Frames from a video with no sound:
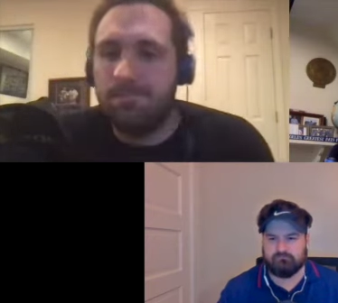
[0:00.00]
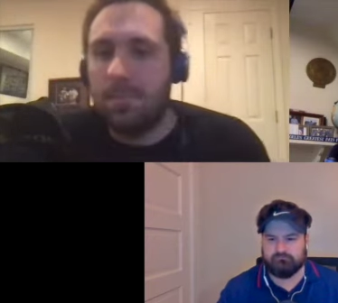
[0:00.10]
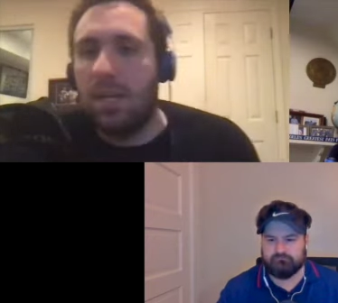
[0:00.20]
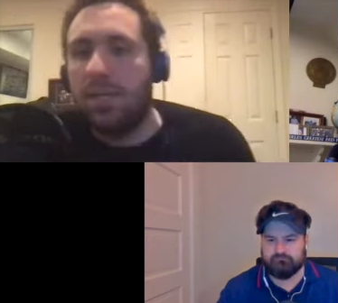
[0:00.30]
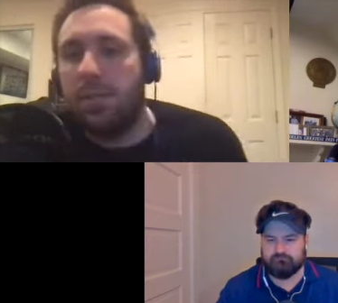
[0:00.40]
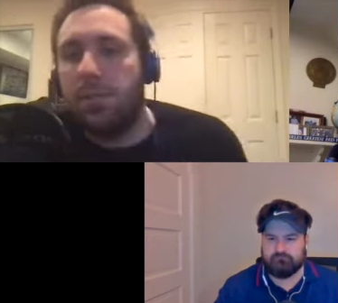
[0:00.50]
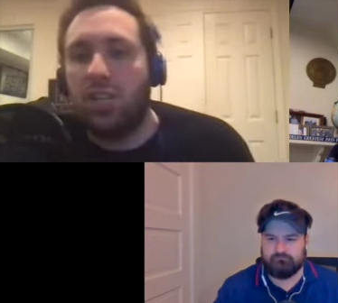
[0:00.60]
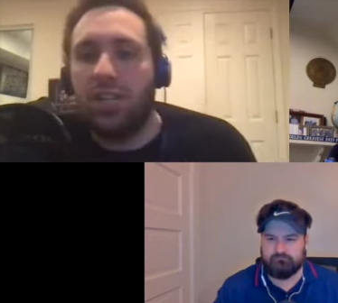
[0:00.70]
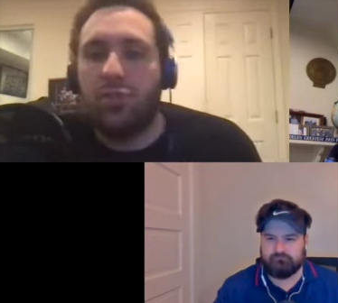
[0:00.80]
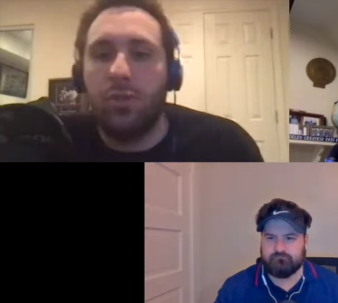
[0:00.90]
Speaker 1: a typical
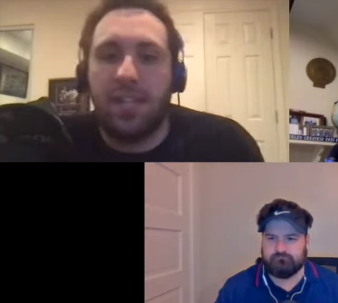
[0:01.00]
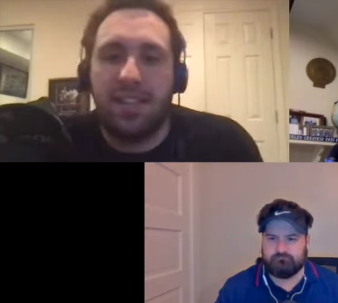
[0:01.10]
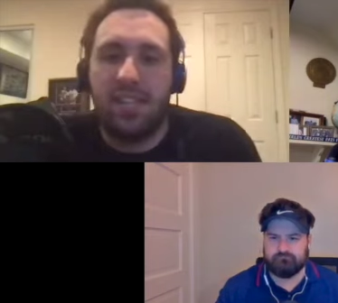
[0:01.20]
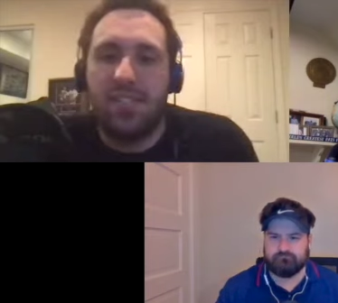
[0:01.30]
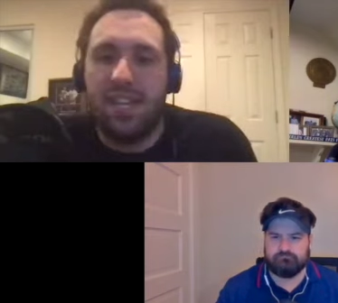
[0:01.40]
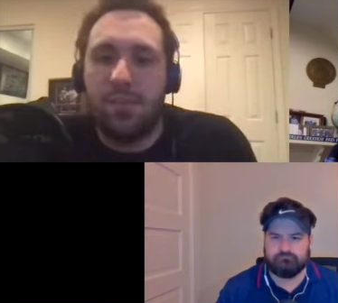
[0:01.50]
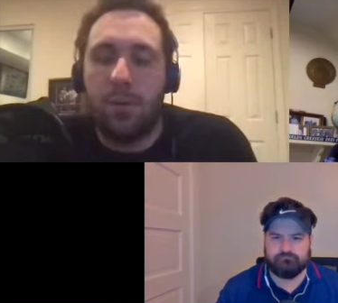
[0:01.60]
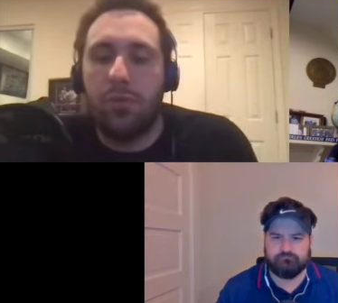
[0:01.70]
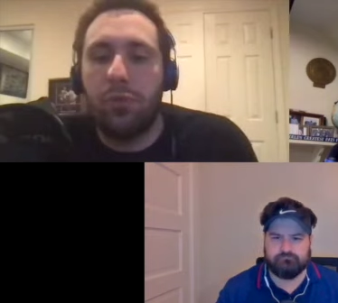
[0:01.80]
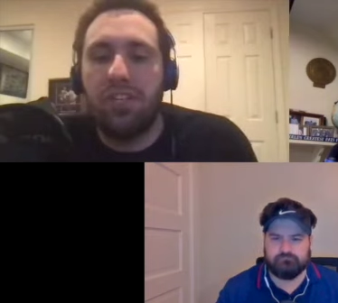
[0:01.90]
injury like this takes
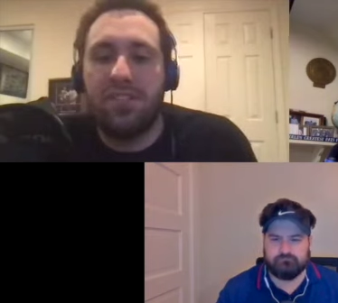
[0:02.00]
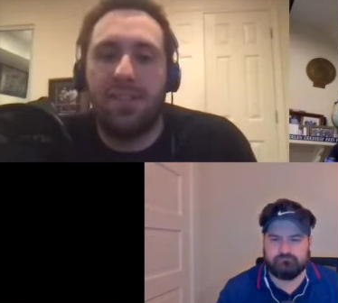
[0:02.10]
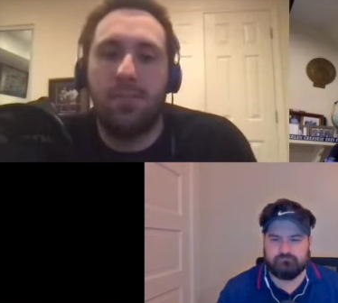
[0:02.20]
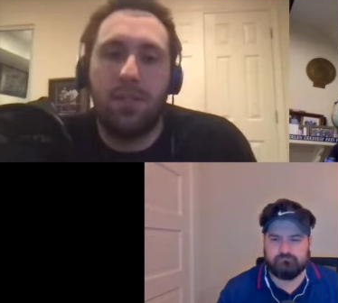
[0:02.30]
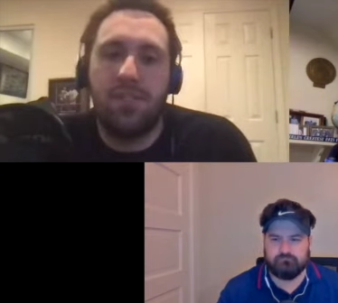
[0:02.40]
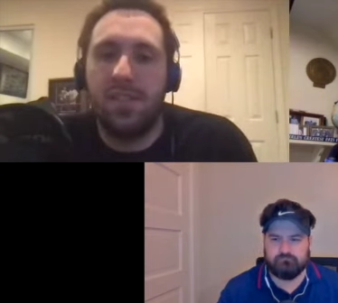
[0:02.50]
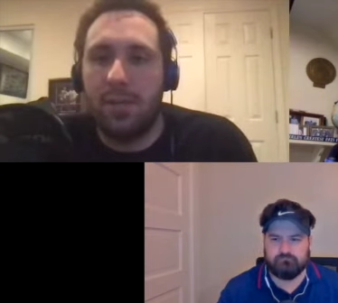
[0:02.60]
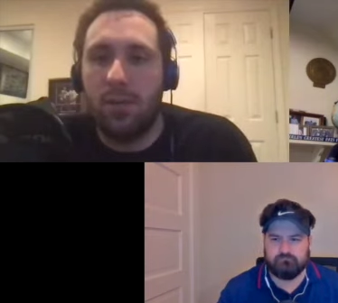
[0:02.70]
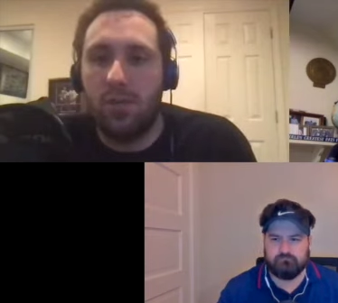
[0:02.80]
about three to six months to heal.